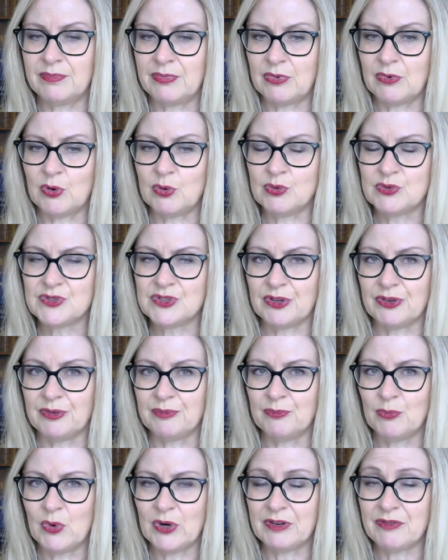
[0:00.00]
Also,
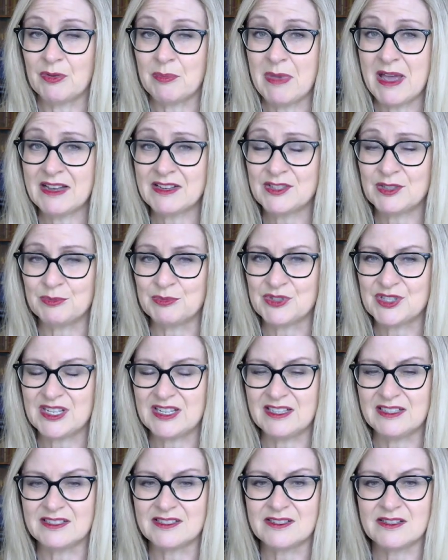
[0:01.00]
one of the maxims
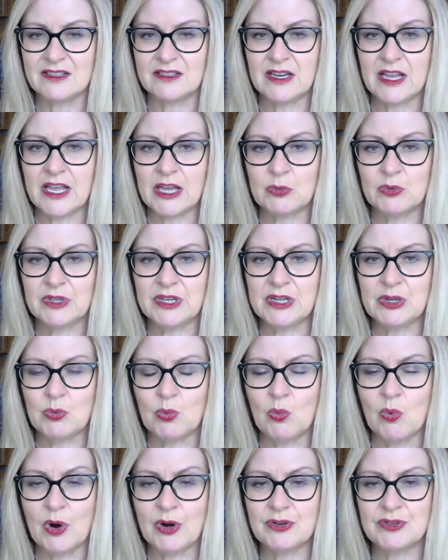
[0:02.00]
is that equity
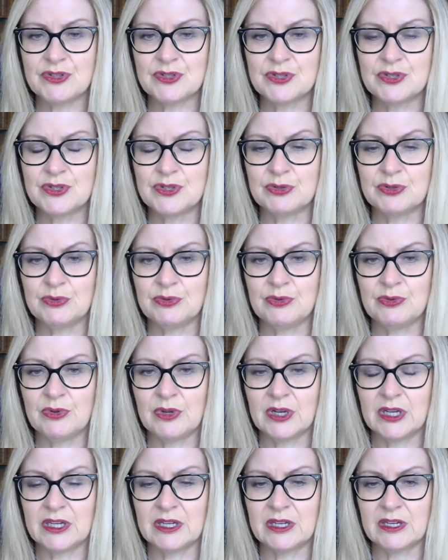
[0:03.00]
won't do
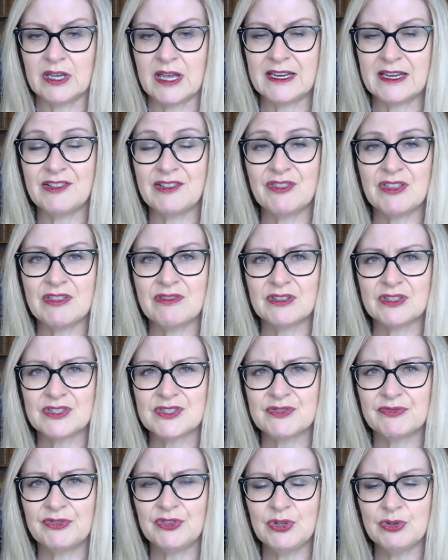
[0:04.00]
anything that's
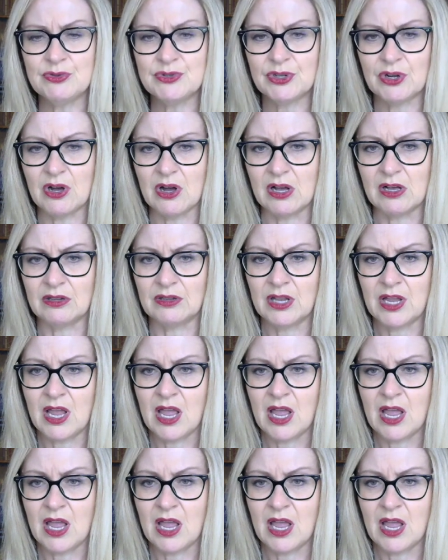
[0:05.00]
futile,